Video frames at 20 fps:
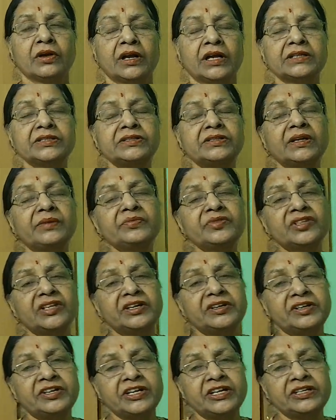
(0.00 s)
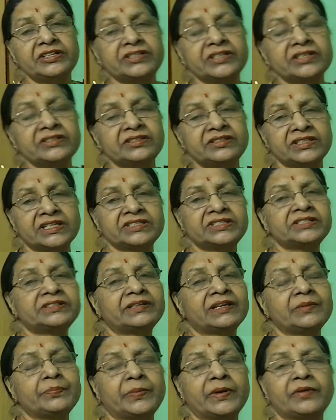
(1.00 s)
customs and traditions, such
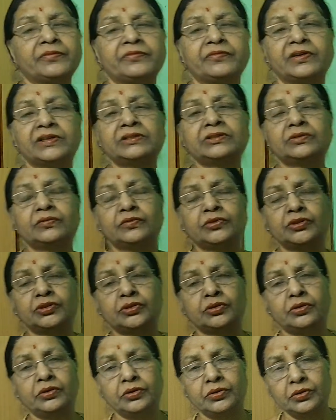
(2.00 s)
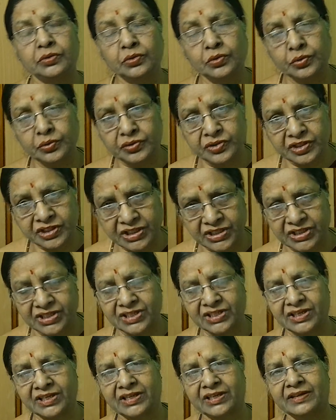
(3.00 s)
type of words we should use it.
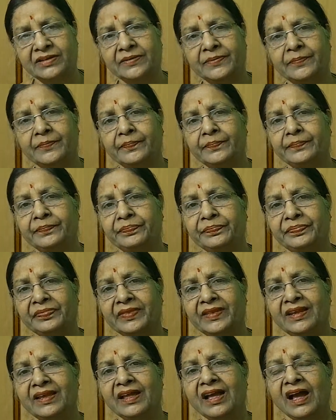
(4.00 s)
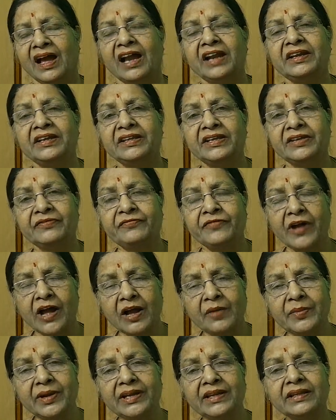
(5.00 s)
And
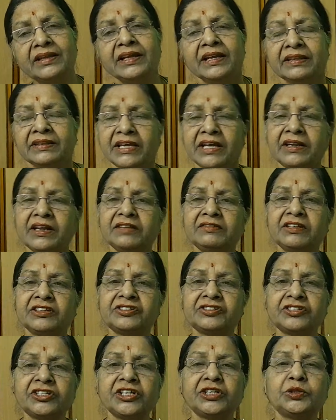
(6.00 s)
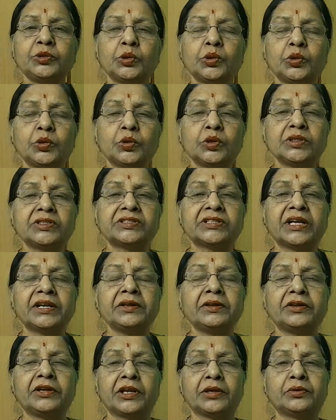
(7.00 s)
formal, there are the strict rules
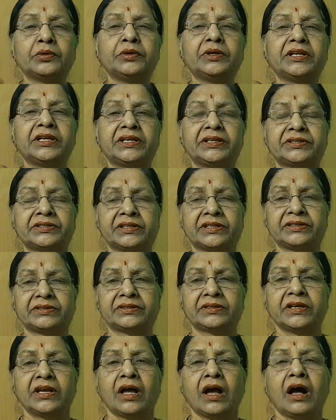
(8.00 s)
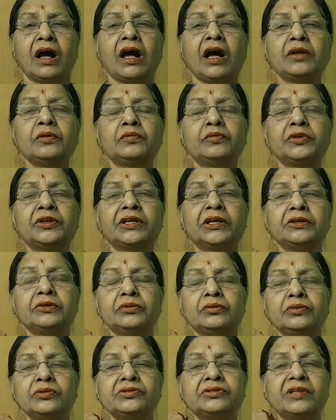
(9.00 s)
and regulations, or we can
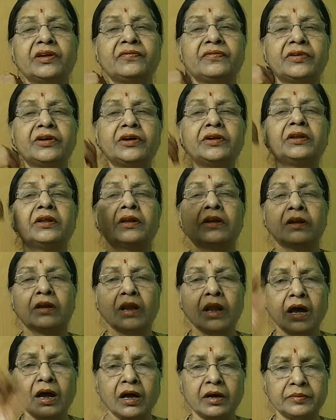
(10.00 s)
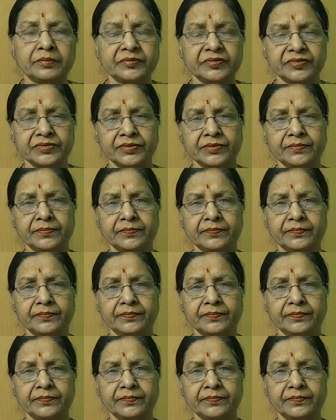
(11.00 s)
use the word norms.